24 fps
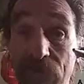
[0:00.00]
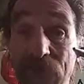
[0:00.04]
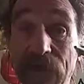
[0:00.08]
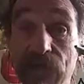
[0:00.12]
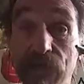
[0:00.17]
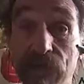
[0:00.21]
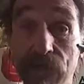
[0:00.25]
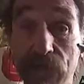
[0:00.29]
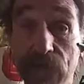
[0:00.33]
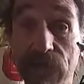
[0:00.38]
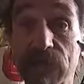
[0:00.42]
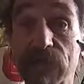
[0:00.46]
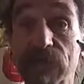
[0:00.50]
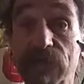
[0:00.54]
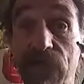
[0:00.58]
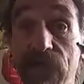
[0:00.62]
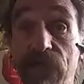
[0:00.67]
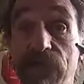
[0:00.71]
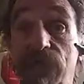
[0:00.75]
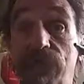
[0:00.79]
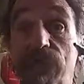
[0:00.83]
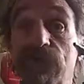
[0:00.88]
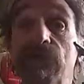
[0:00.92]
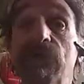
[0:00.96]
that
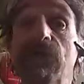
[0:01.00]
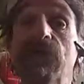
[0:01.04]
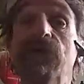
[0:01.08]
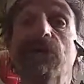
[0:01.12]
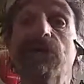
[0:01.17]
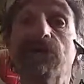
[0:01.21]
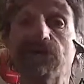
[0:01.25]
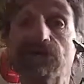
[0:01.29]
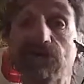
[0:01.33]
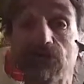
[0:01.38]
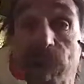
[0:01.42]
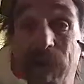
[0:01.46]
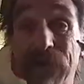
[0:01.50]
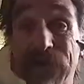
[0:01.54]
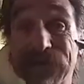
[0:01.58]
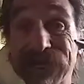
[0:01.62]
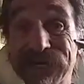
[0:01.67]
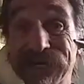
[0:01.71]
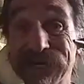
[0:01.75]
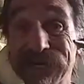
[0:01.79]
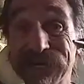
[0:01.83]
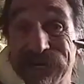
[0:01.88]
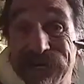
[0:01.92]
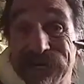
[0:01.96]
organization to
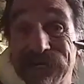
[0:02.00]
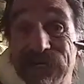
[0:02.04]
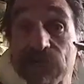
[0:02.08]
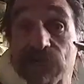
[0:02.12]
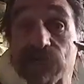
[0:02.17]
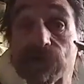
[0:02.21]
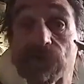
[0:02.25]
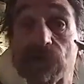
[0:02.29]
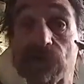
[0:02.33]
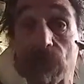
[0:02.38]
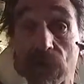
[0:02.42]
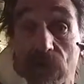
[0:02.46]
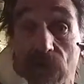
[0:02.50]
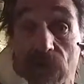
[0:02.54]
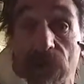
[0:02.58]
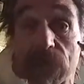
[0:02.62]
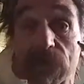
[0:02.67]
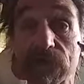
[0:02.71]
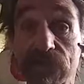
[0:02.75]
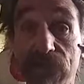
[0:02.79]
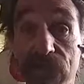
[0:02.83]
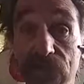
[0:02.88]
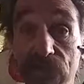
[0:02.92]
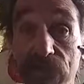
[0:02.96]
make this
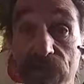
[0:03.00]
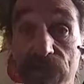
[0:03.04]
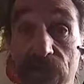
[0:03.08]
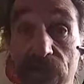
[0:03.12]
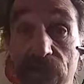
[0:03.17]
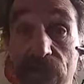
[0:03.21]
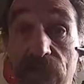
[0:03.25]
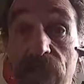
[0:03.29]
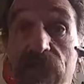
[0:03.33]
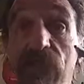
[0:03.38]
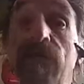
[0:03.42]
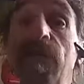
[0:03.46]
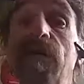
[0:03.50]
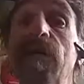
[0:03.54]
organization